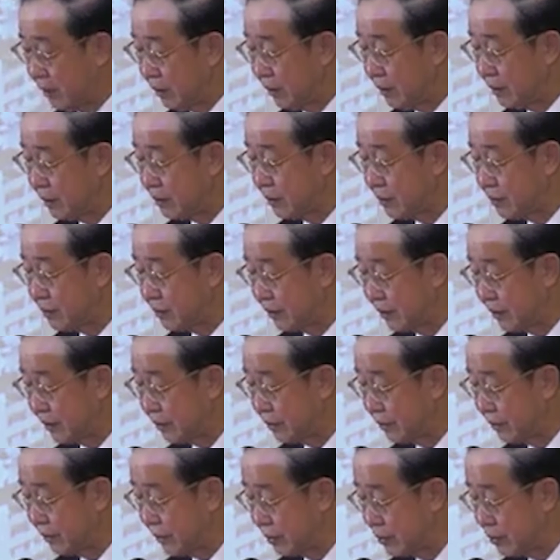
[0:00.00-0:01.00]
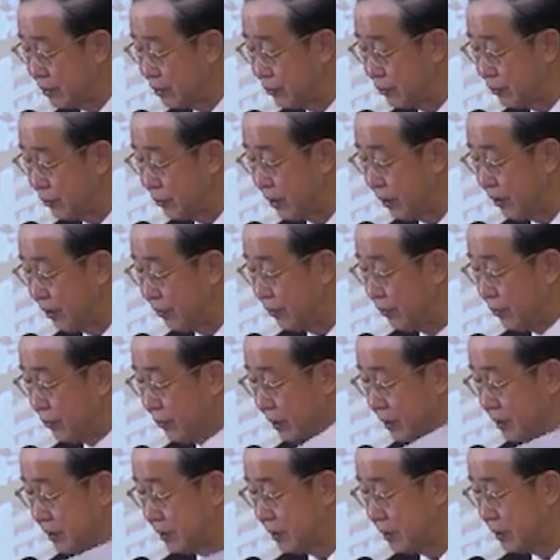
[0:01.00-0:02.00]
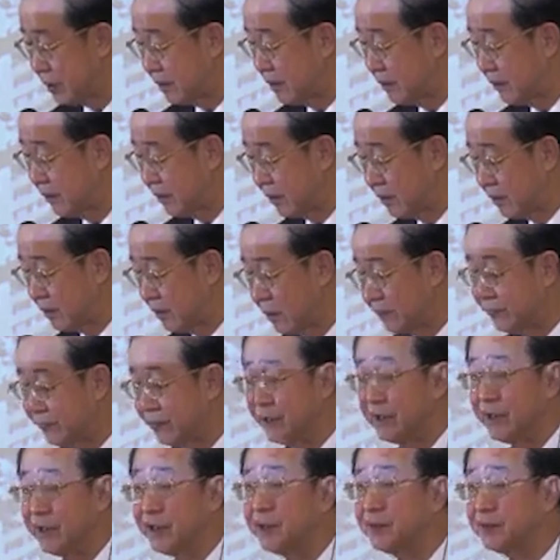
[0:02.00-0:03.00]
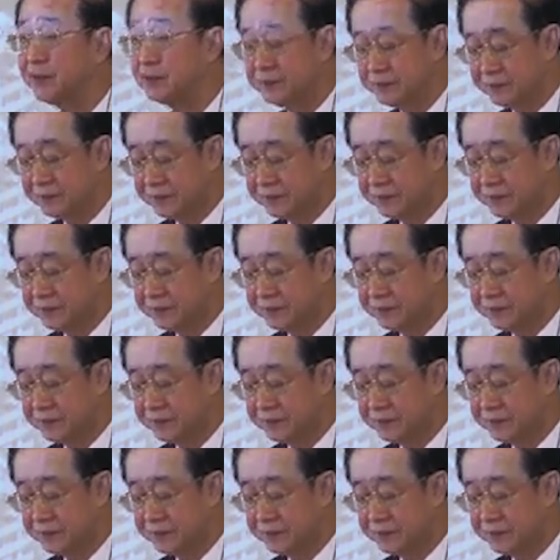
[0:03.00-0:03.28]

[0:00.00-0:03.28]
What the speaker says: necessary to ensure a robust recovery.